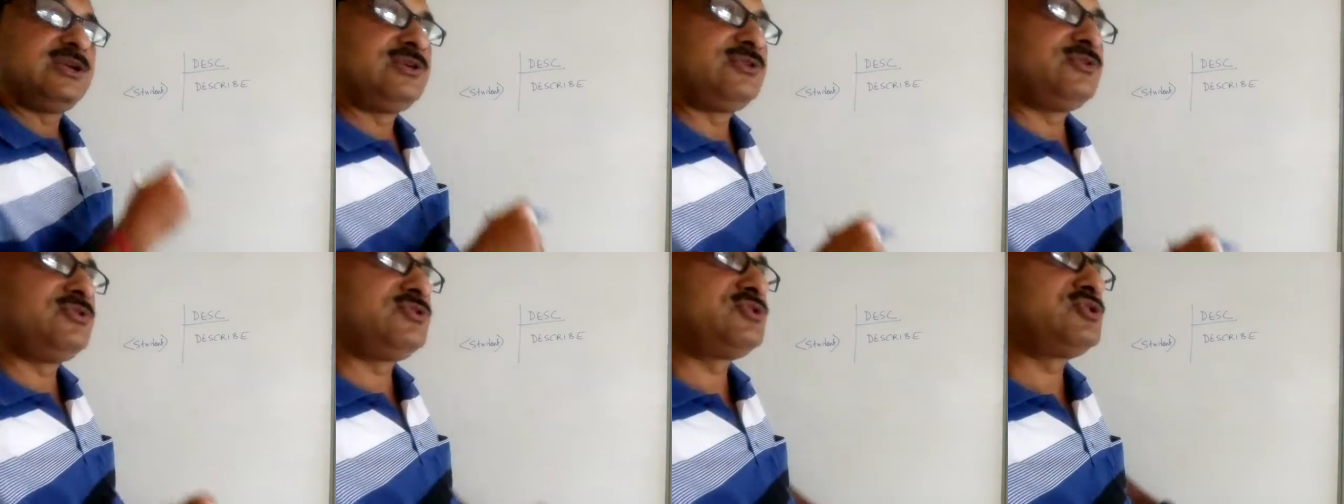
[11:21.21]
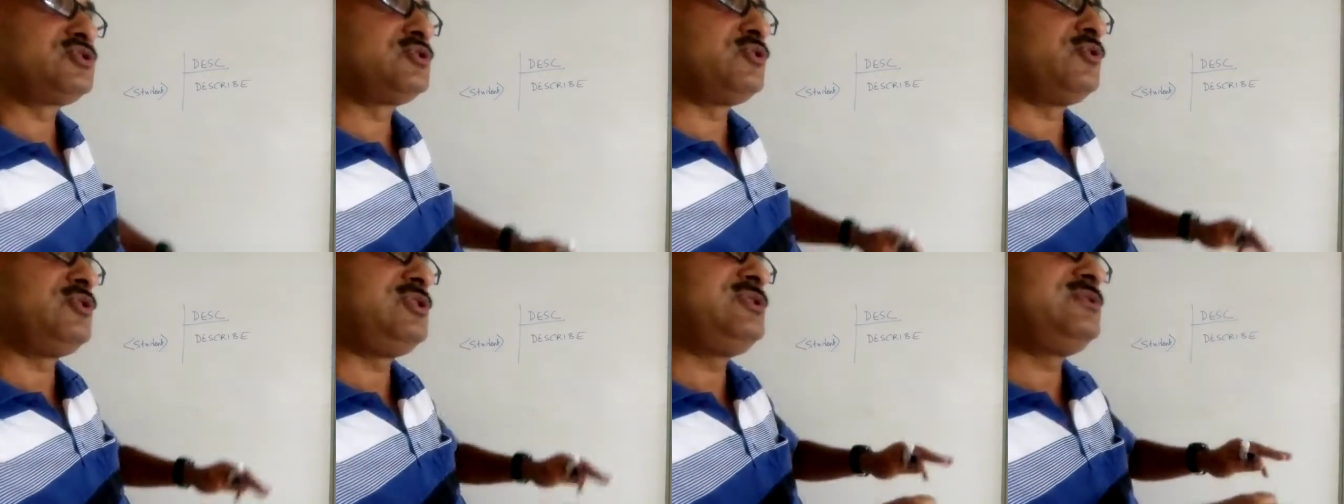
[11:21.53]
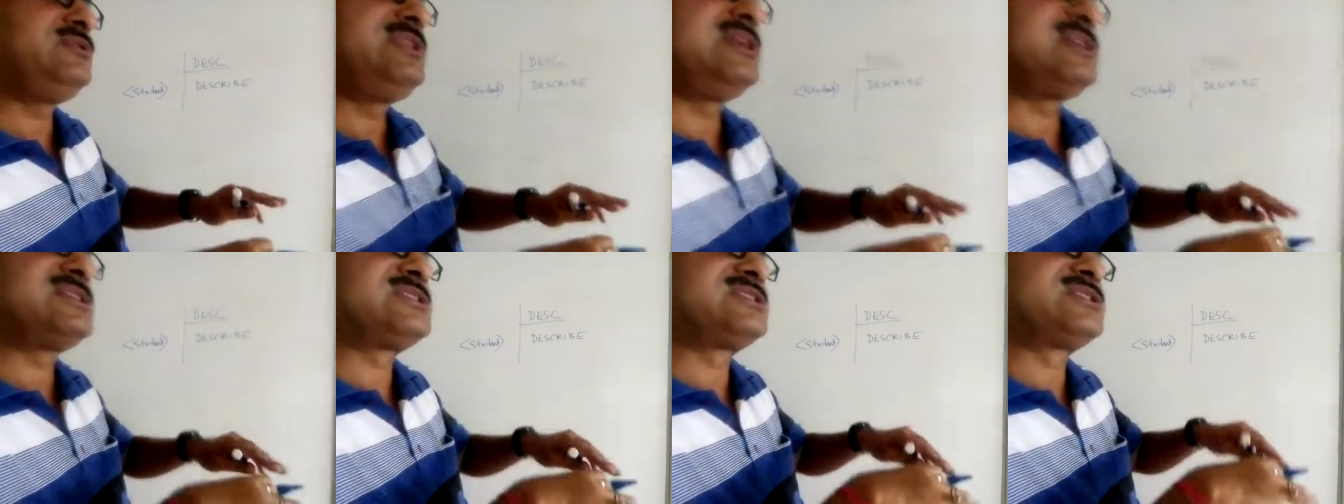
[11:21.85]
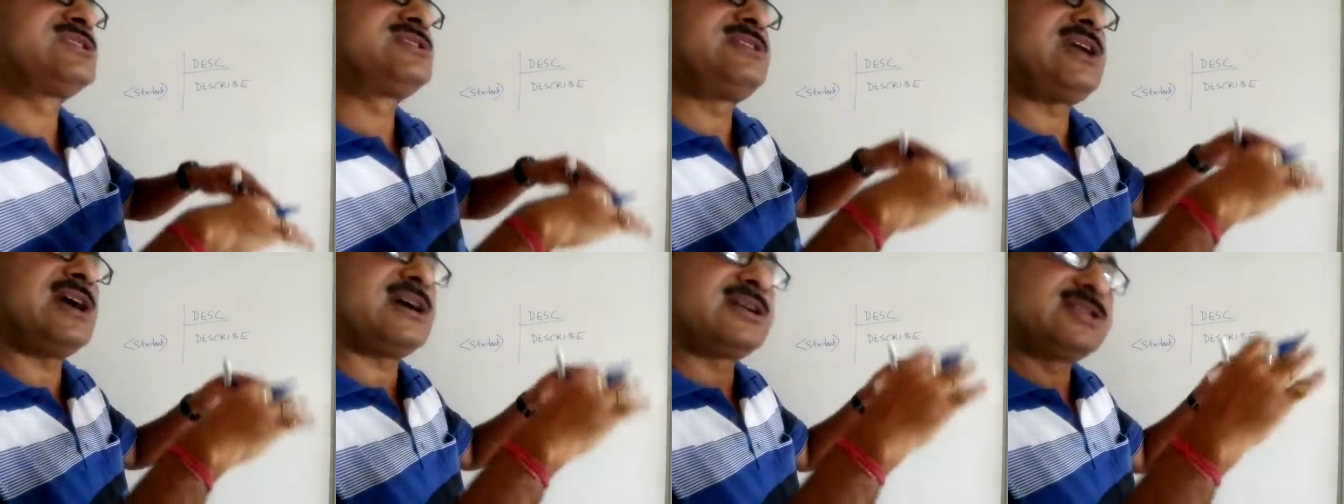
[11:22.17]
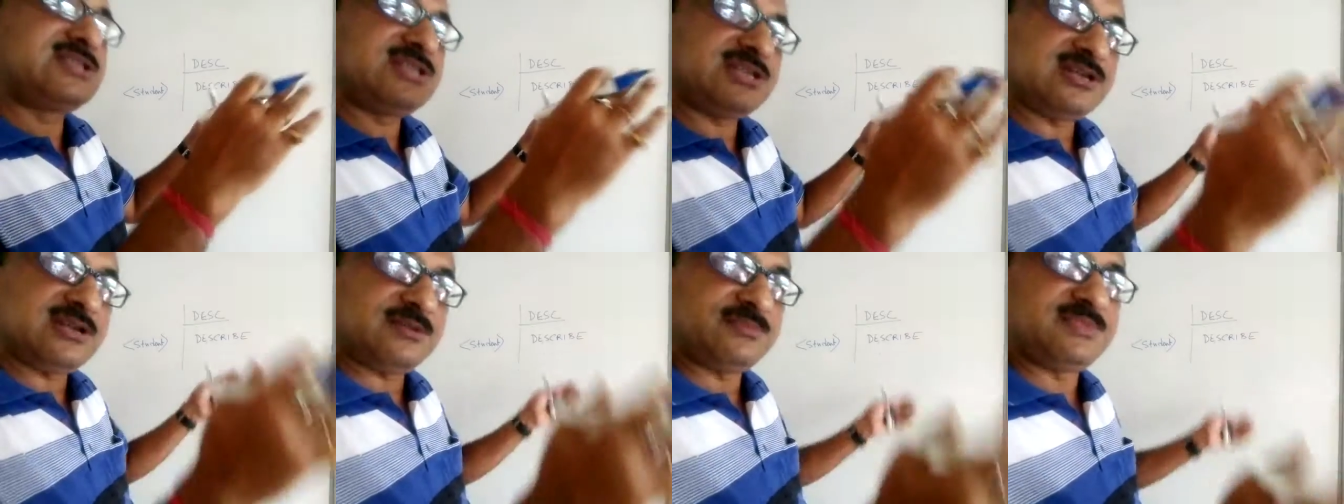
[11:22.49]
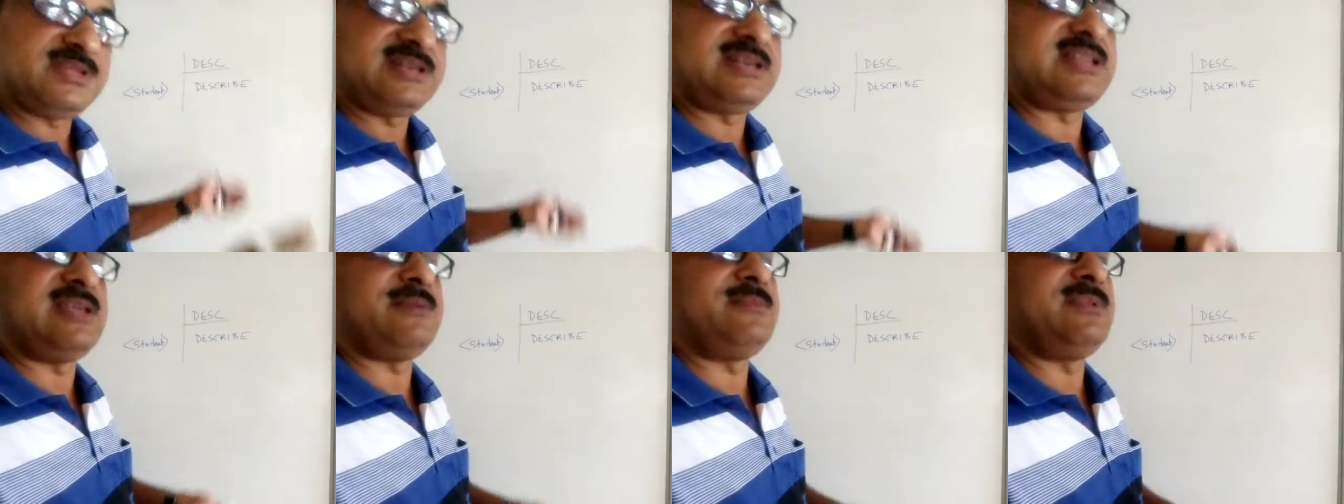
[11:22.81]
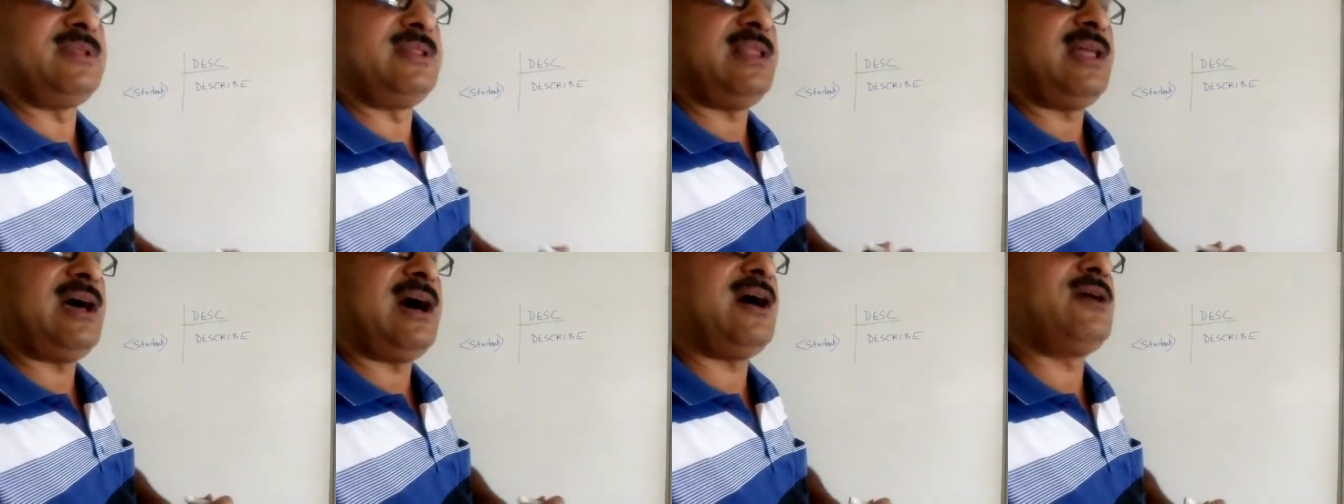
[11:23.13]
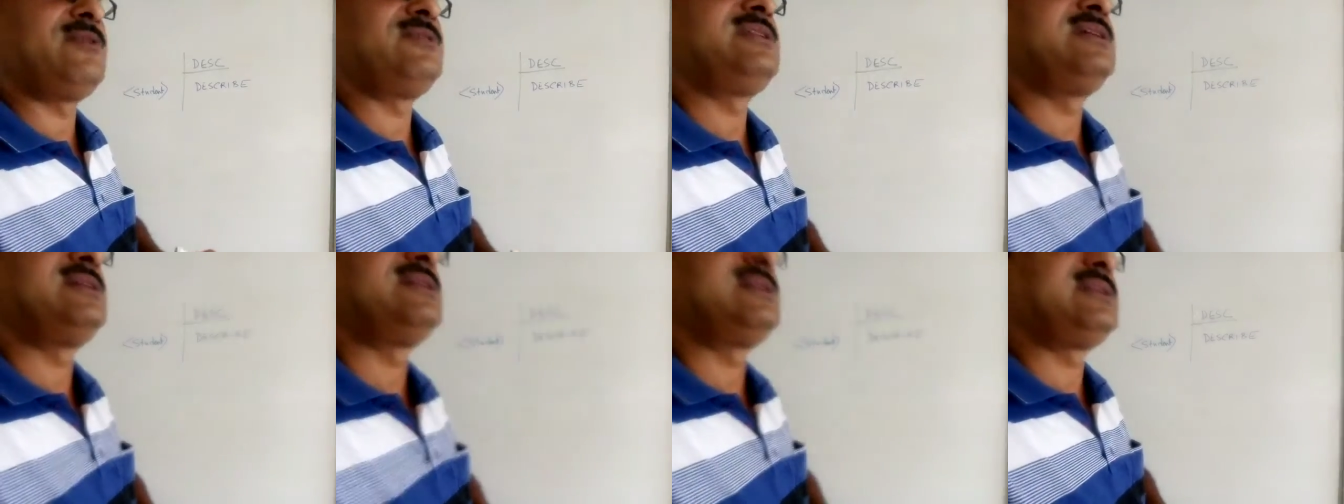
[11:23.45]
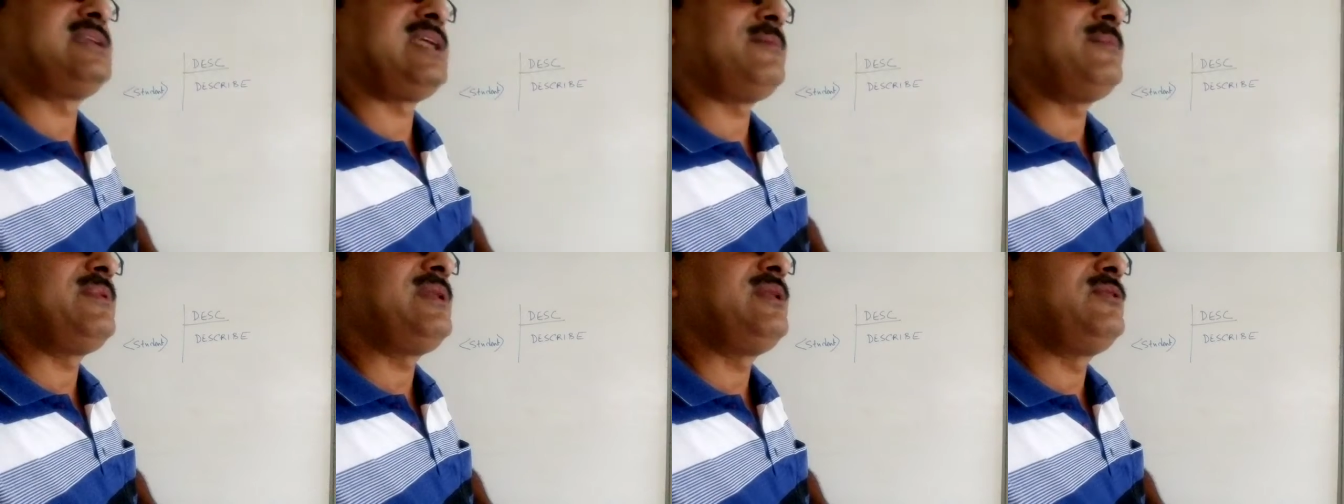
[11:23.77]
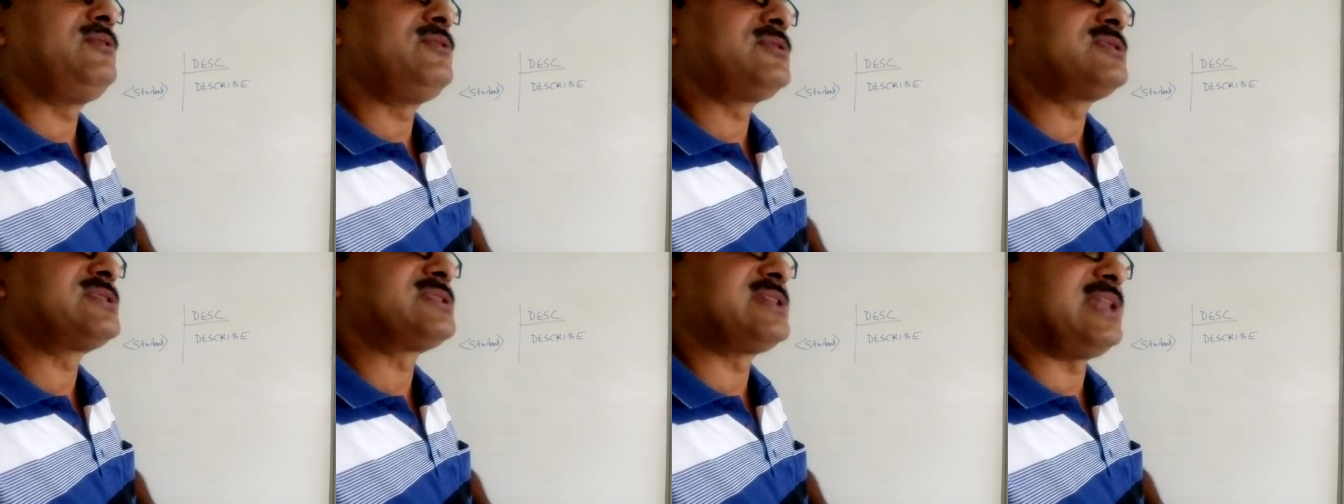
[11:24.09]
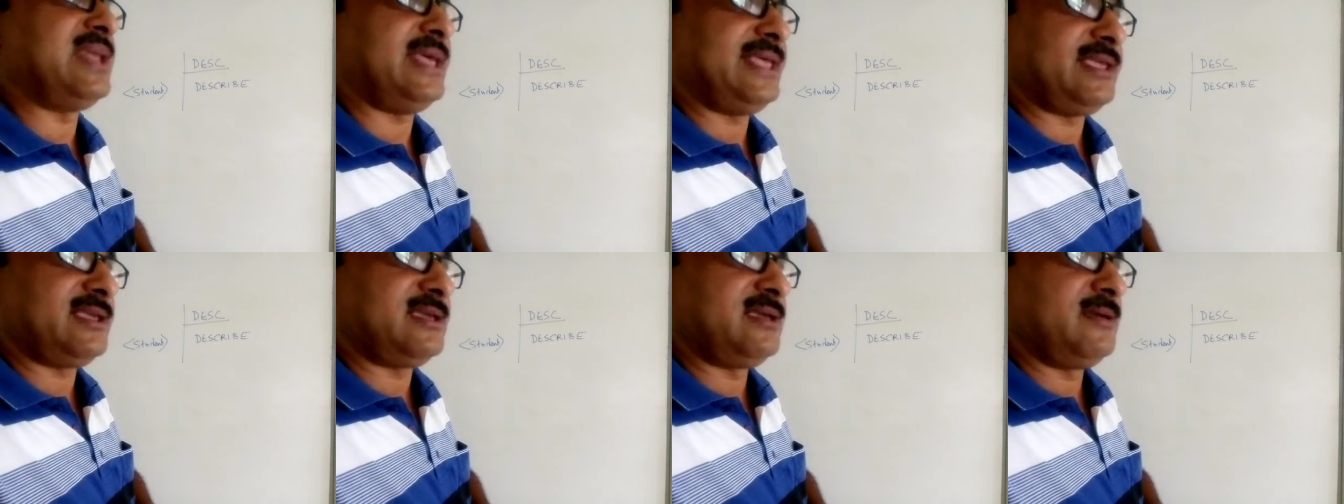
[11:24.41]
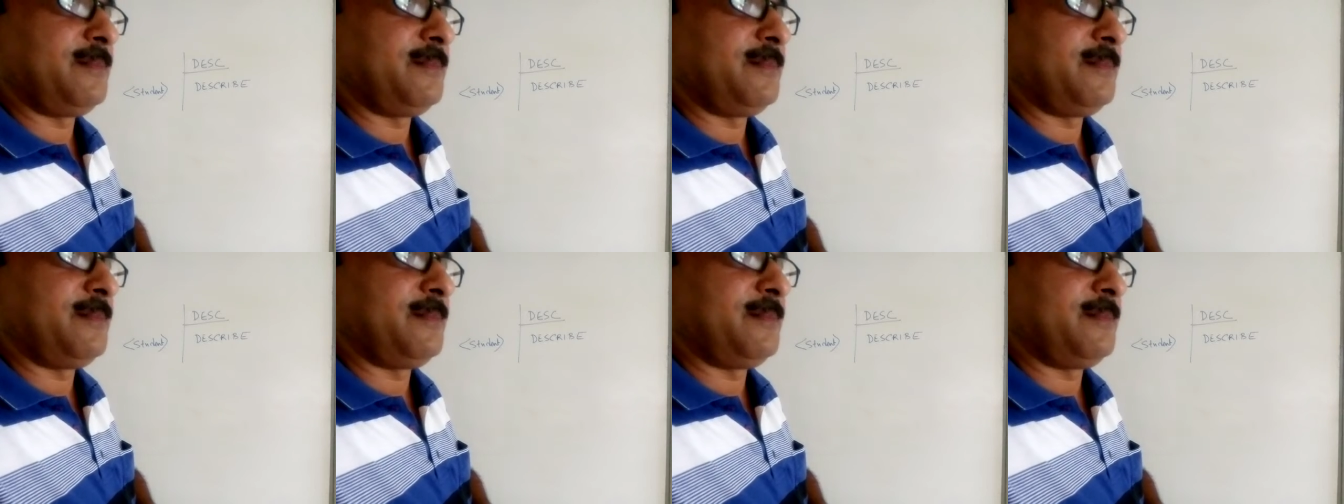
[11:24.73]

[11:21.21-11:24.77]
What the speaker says: to show you the structure of the table, how the table looks like.